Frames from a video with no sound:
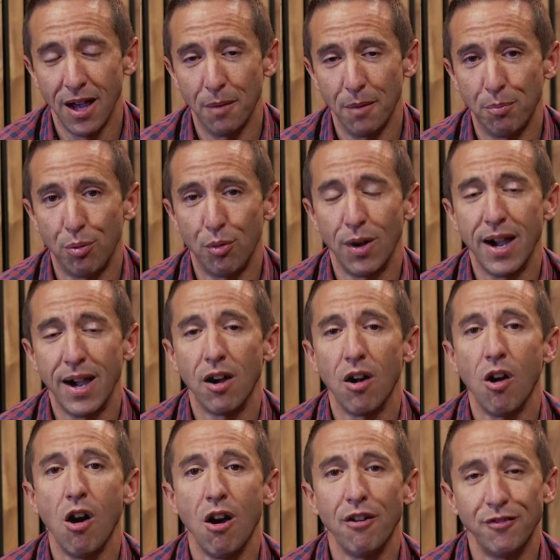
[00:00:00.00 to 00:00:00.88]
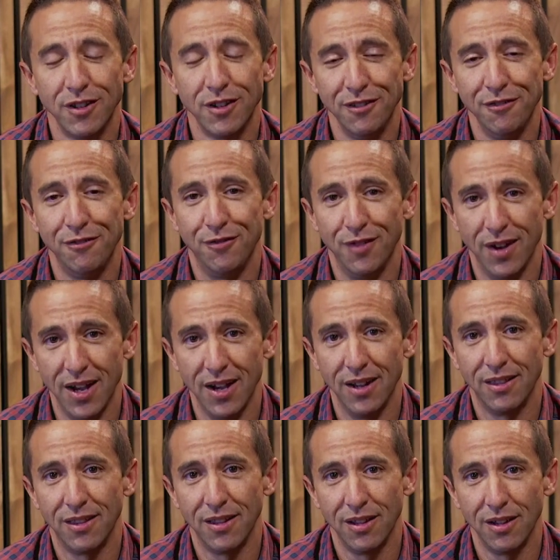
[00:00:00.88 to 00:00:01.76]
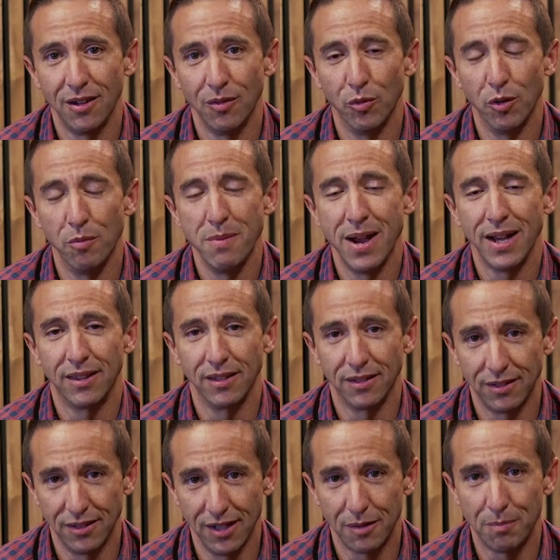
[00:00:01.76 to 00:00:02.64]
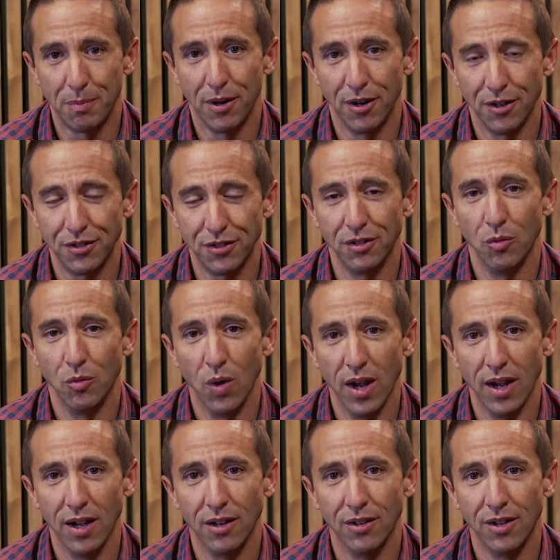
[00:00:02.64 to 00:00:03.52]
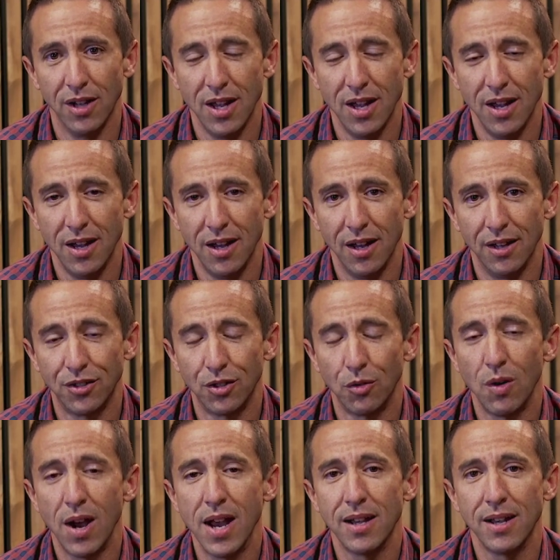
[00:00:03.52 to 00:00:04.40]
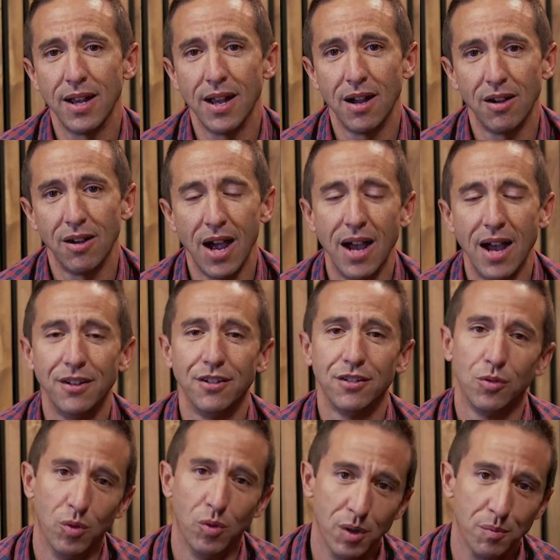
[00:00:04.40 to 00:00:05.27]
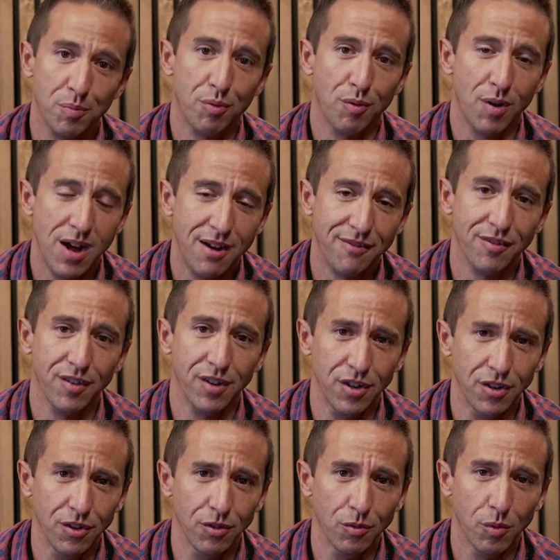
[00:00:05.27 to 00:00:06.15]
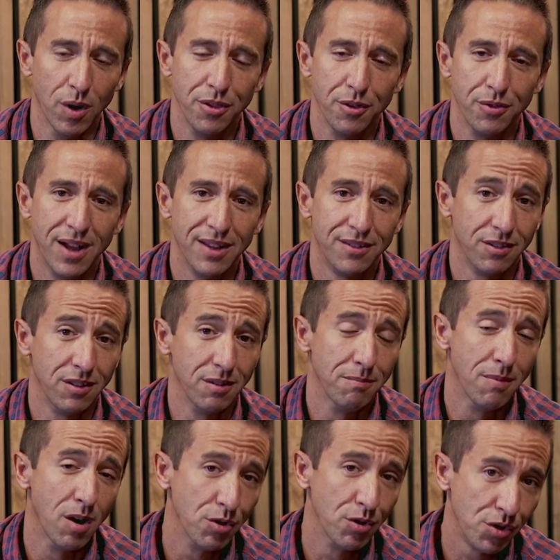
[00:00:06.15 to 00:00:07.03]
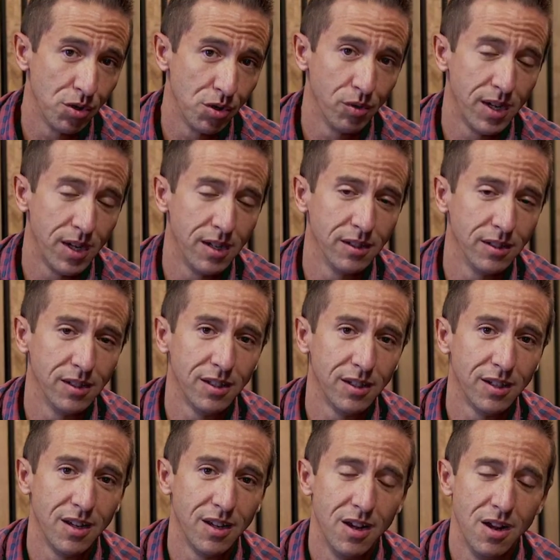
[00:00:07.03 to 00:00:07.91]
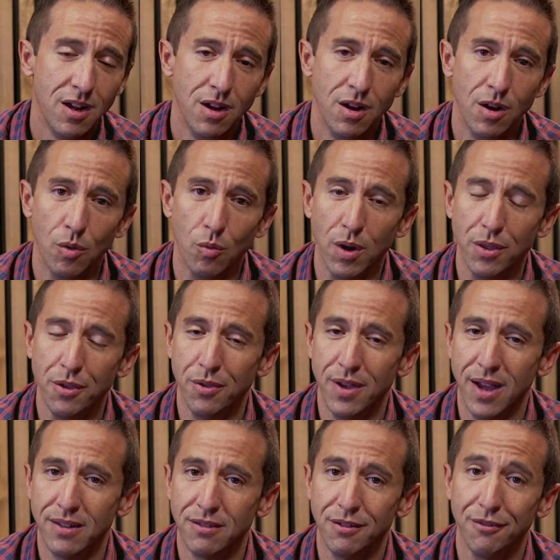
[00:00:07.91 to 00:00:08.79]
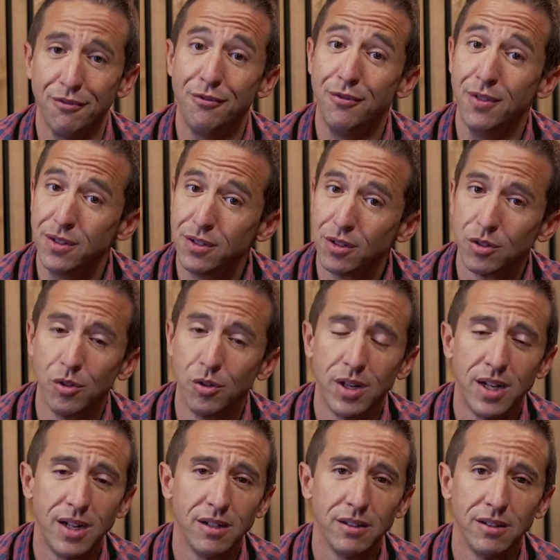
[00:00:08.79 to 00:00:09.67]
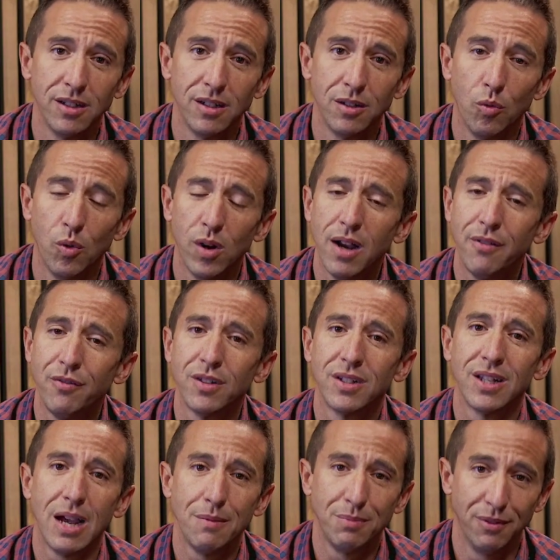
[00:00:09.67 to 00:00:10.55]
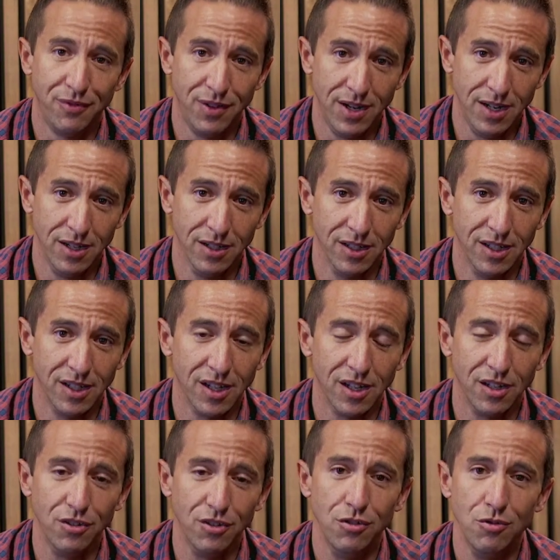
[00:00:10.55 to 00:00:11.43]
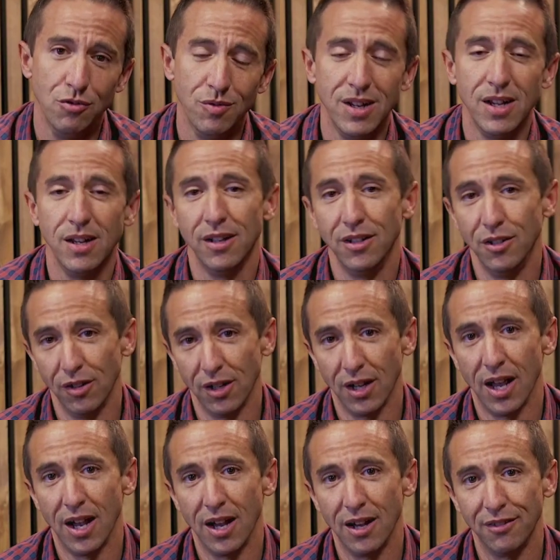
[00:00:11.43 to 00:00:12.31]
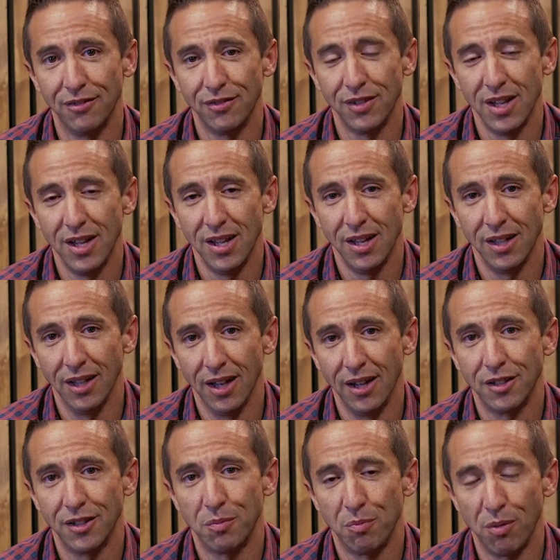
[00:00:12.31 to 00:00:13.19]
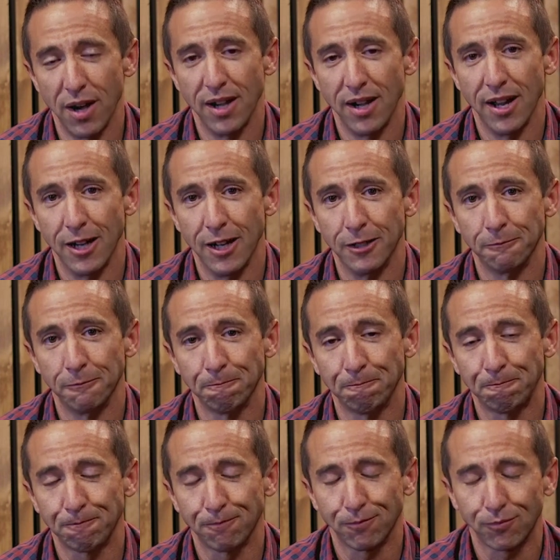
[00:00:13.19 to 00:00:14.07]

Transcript: a prayer offered in faith will make the sick person well. And so right now, I just want to pray for you, whether that's an emotional healing, whether that's a physical healing, whatever type of healing you need in your life, let us pray now.